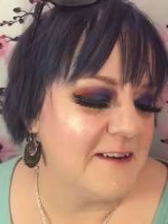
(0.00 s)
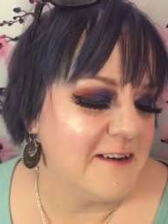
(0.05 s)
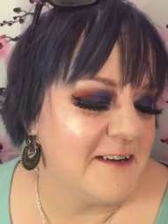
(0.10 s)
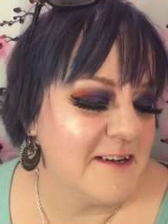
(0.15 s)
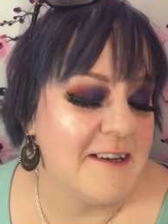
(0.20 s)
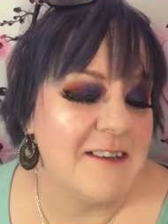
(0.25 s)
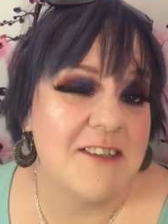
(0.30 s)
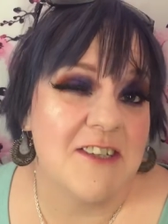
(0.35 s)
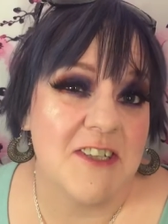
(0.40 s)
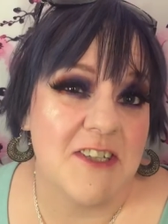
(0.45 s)
and
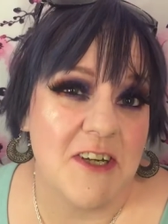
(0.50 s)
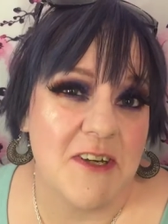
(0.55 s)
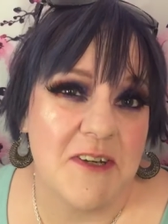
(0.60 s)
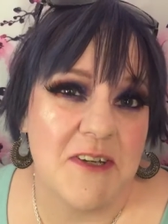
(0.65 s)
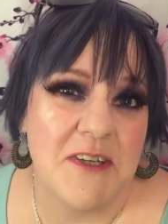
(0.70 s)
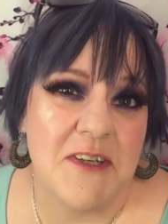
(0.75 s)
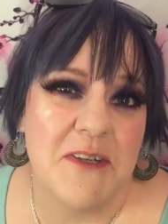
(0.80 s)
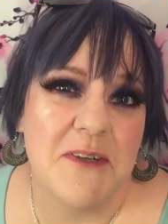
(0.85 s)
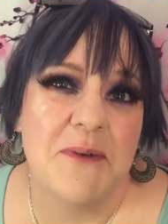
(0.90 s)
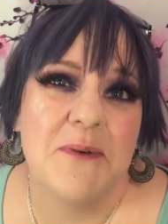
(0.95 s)
I'll show
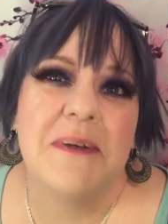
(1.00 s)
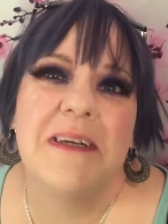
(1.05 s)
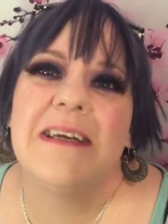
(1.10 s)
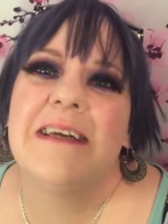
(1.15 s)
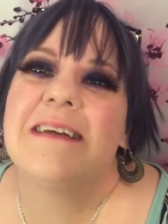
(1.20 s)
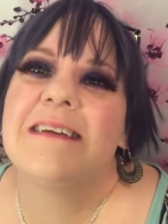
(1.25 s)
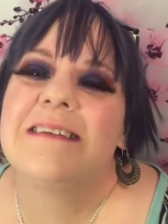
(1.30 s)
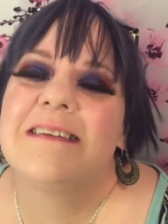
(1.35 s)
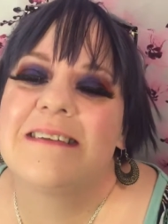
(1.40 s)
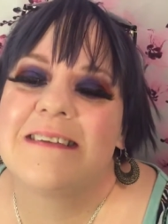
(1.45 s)
you
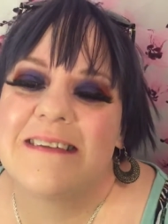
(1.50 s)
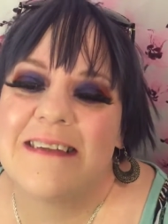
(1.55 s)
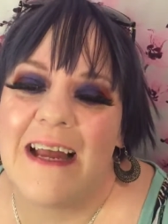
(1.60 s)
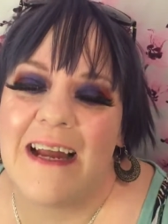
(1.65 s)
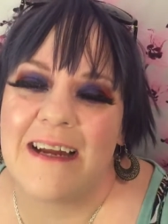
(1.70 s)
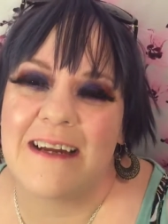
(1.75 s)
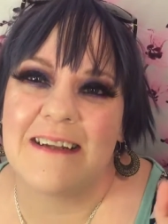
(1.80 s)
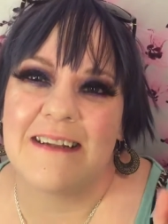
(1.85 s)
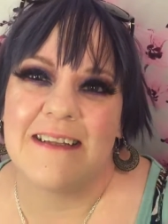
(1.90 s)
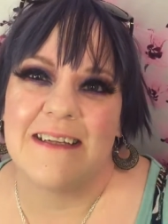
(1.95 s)

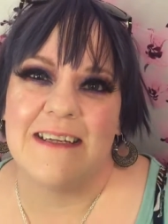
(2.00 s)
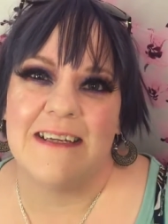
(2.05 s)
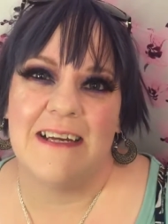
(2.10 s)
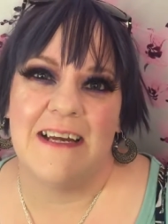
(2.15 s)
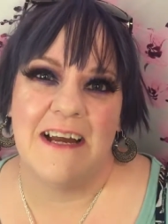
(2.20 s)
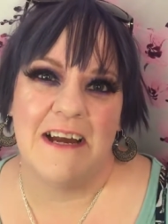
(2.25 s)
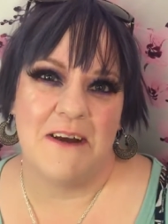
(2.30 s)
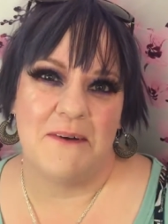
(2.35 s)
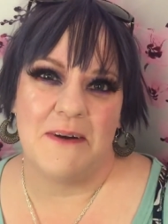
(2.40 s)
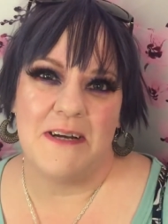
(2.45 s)
exactly
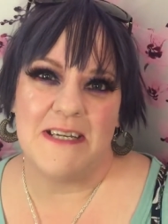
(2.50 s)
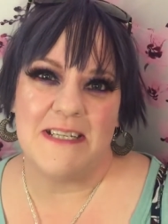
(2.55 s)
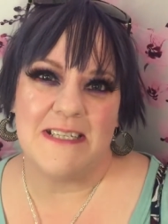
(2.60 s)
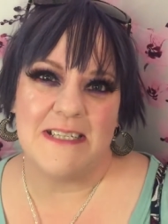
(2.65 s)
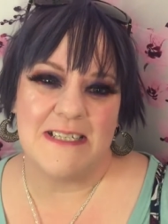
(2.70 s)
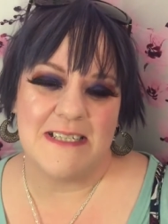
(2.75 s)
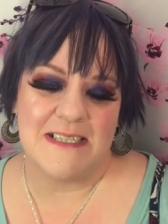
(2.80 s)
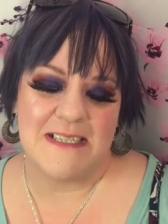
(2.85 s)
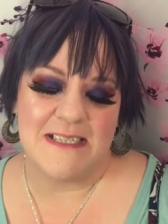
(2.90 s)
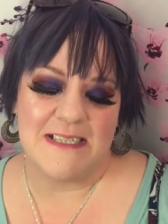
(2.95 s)
how I
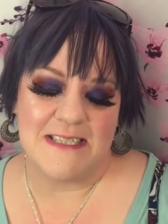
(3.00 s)
did it.